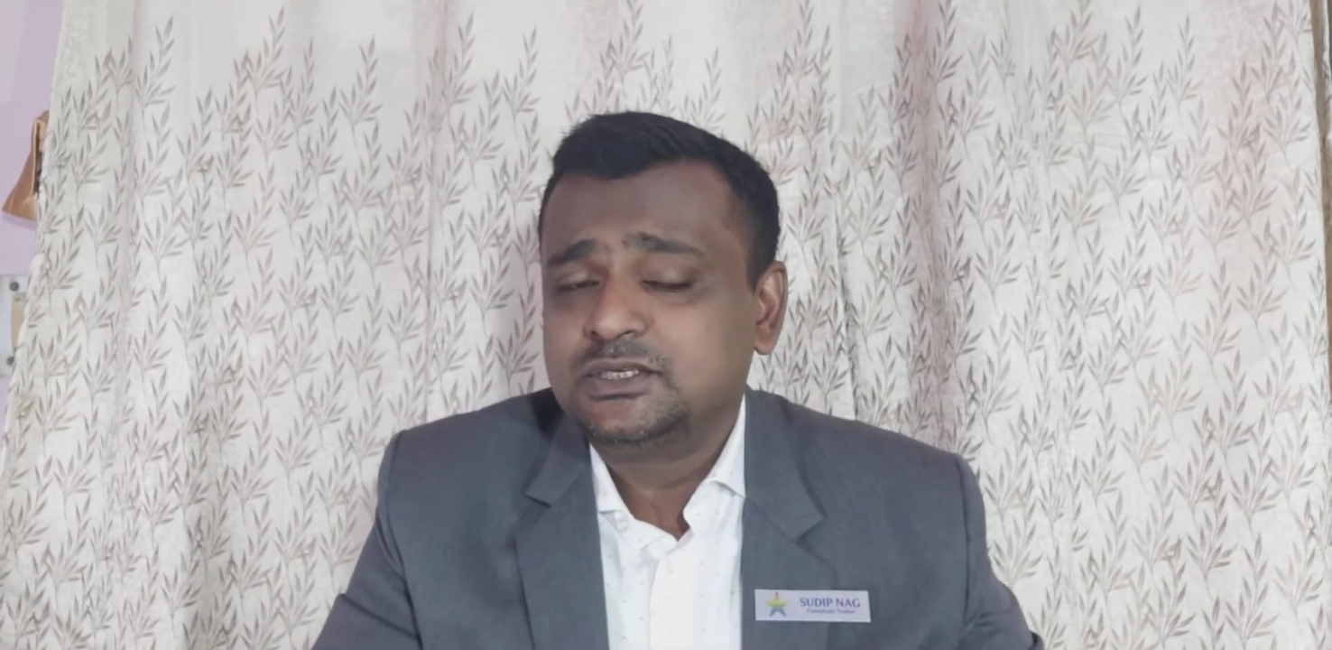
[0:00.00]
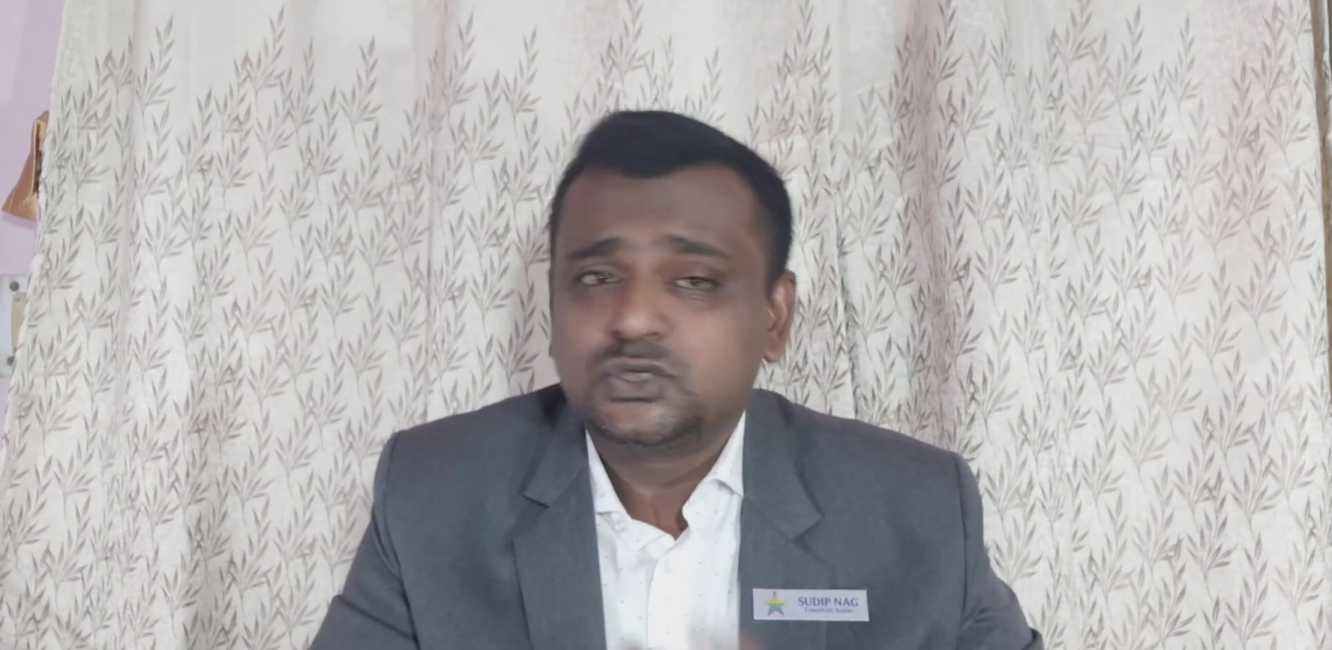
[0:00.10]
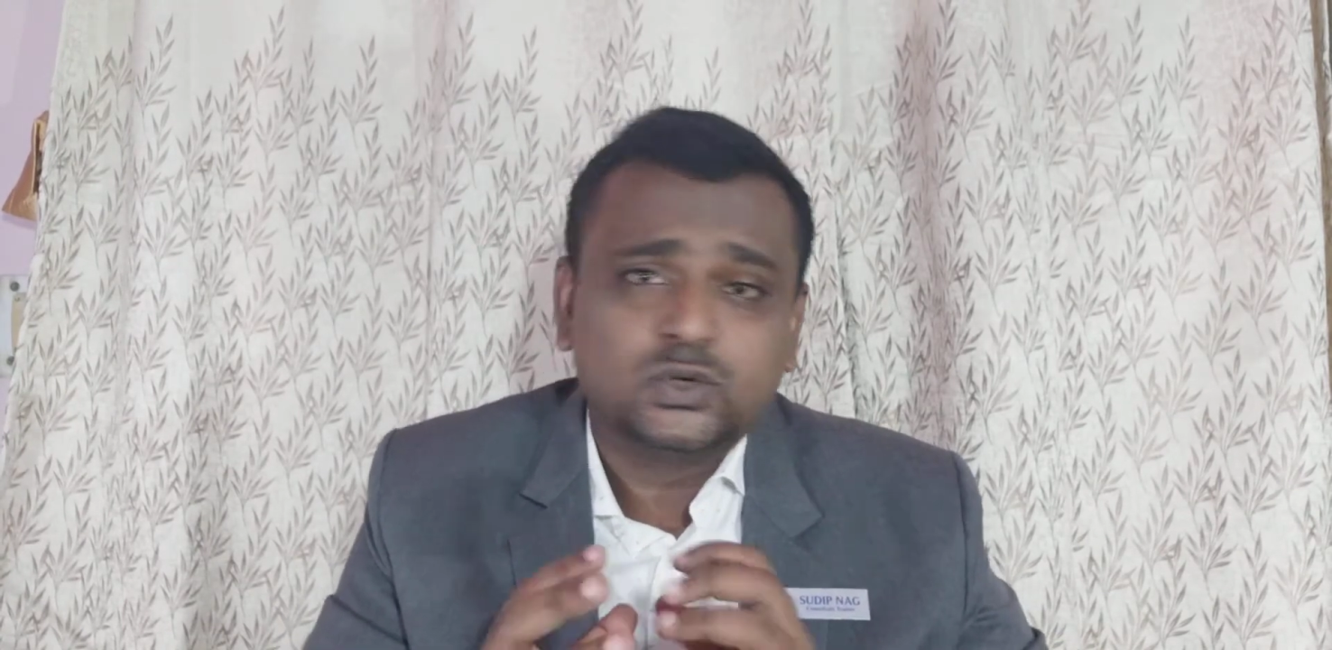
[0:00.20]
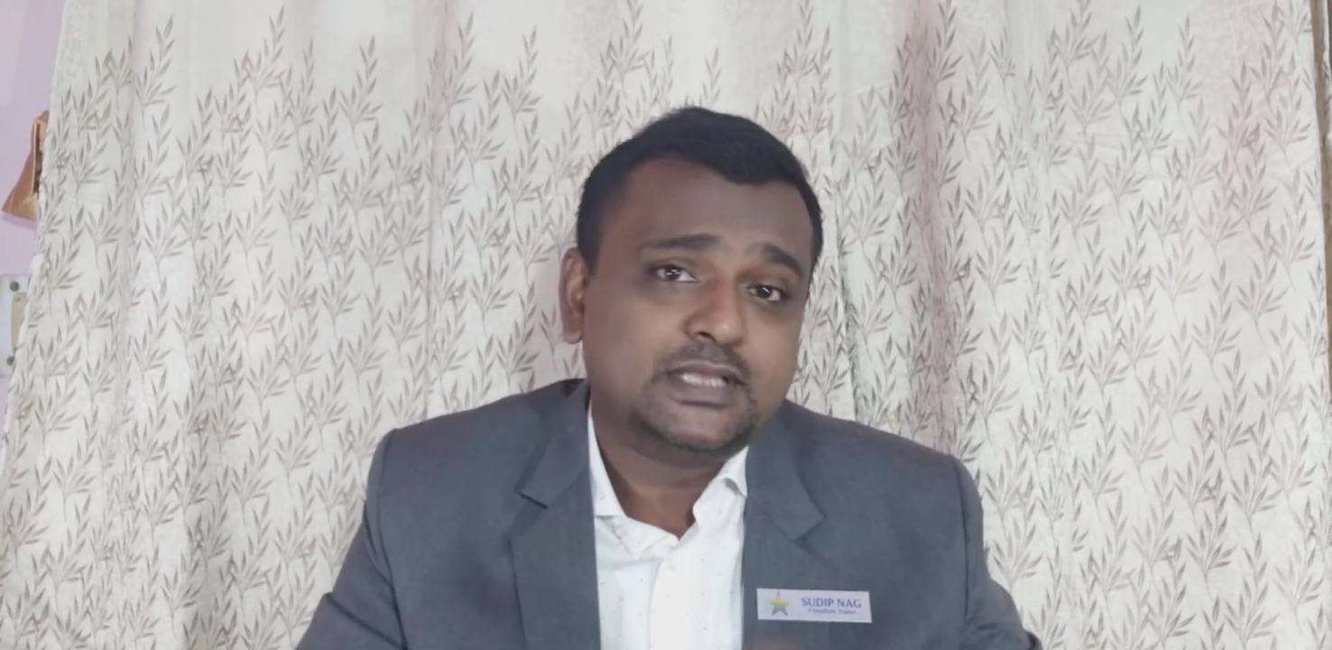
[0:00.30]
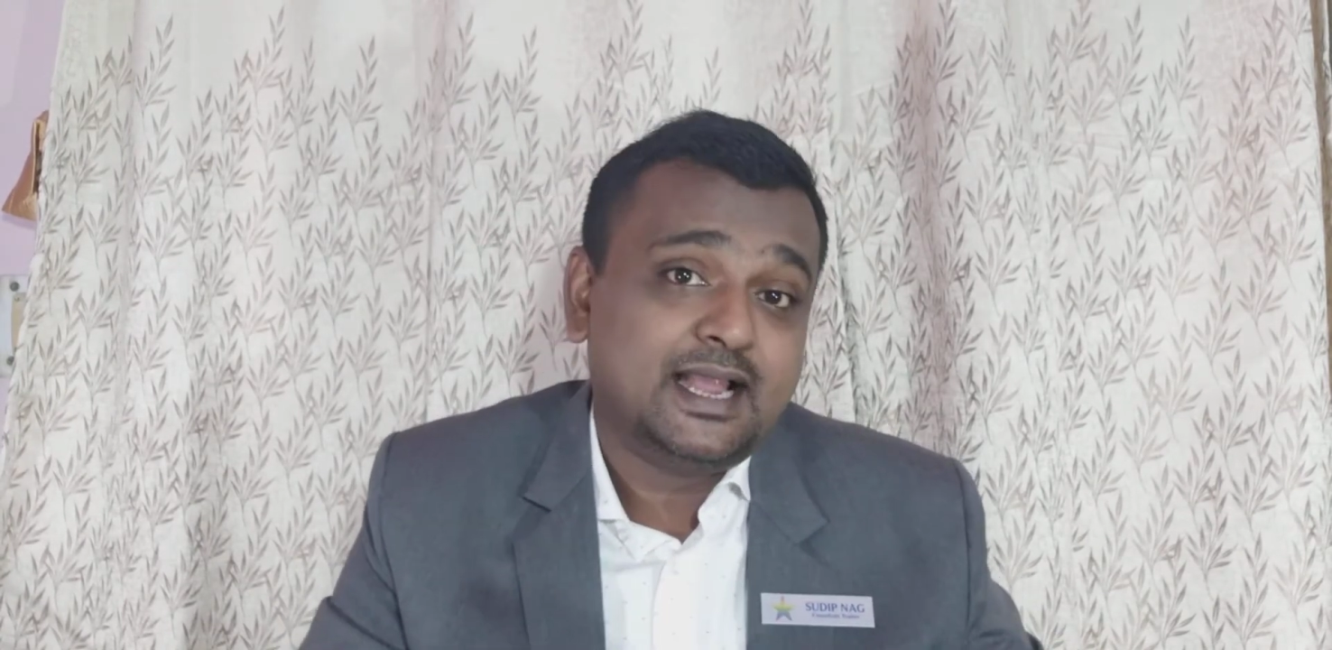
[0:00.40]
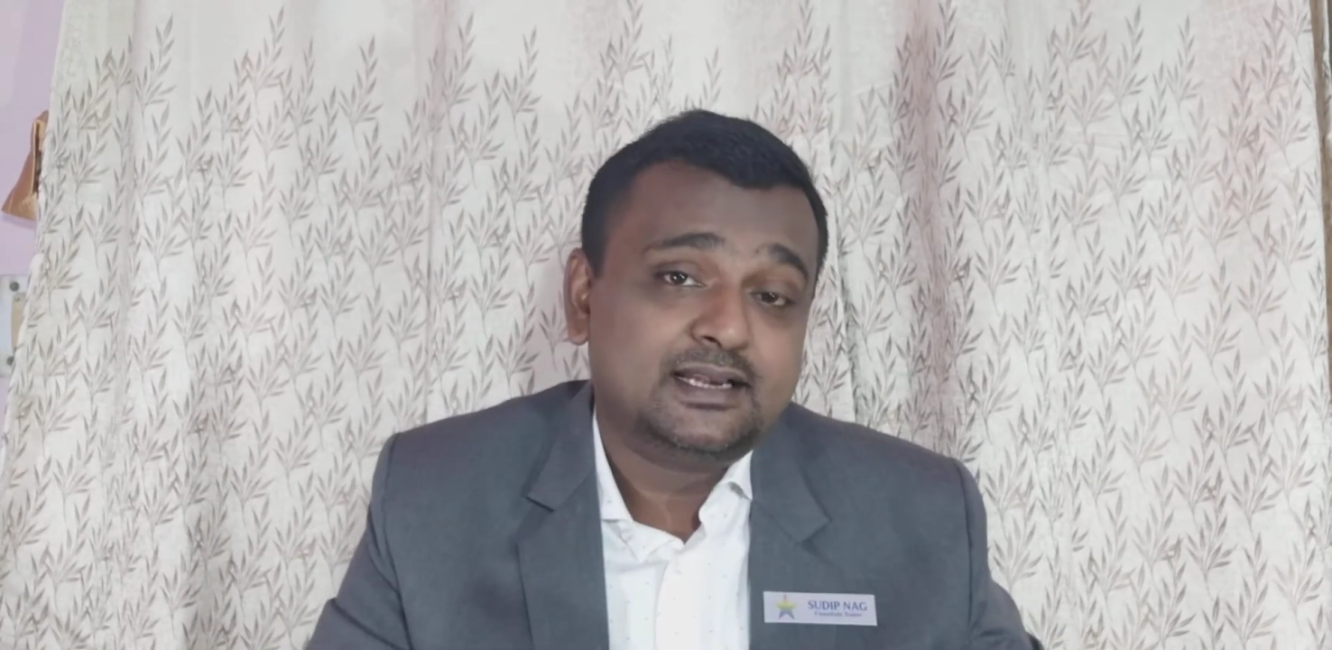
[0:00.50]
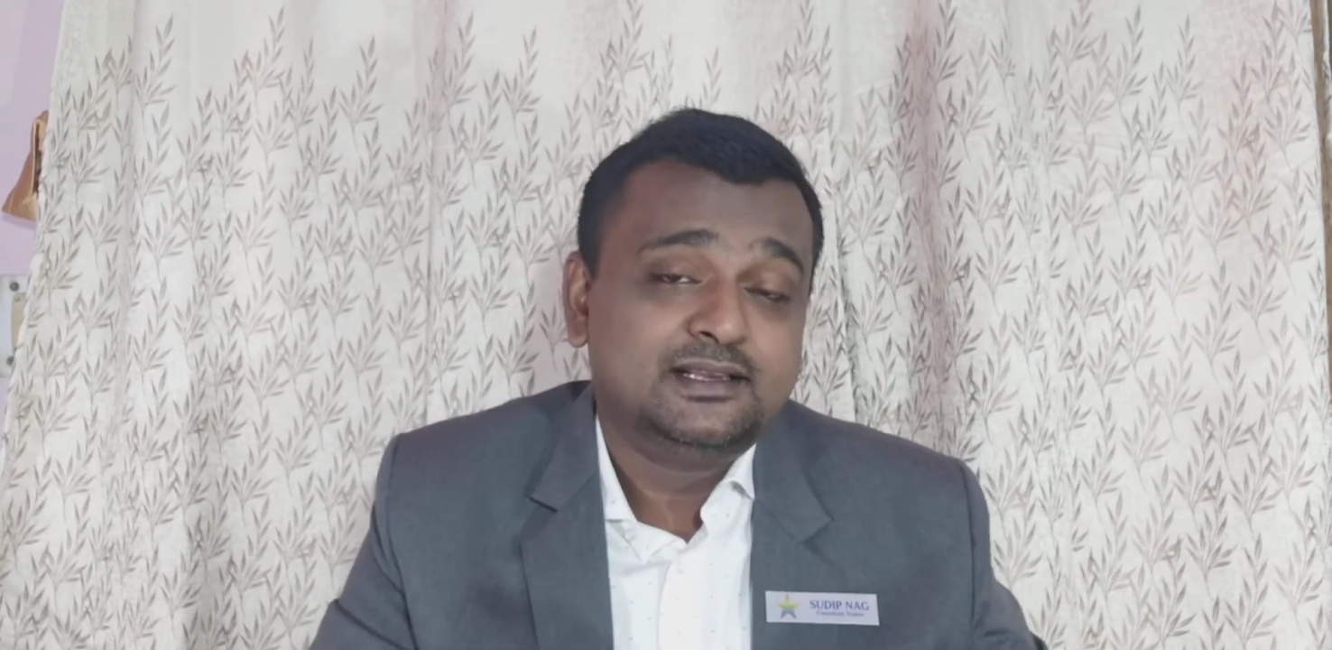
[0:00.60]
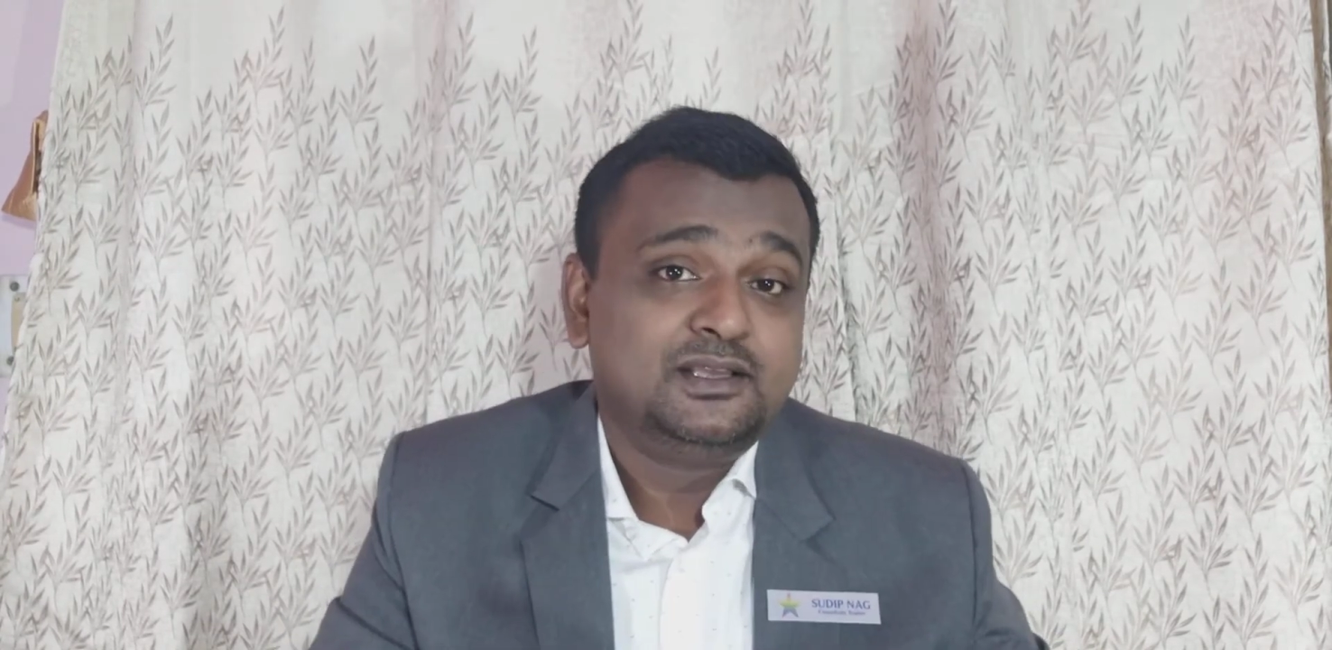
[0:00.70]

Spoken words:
so that